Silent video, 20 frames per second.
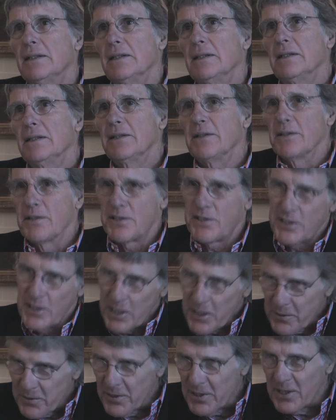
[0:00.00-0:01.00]
in the
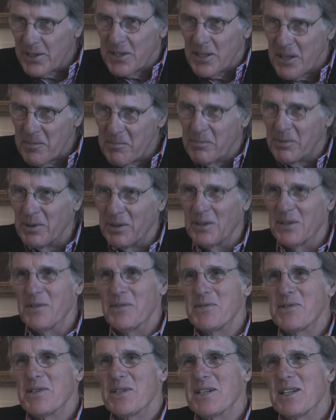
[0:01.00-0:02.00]
sacred temple
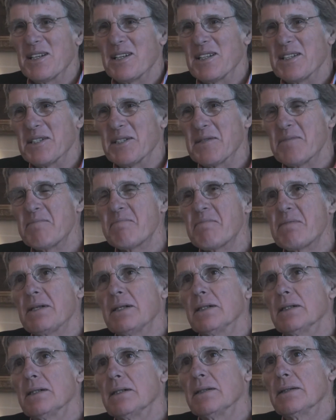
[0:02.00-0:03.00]
of journalism,
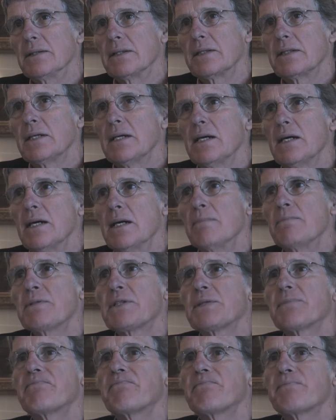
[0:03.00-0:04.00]
the
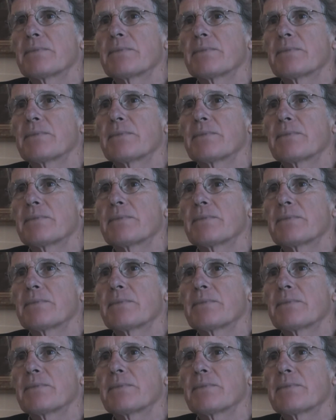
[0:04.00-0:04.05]
Times,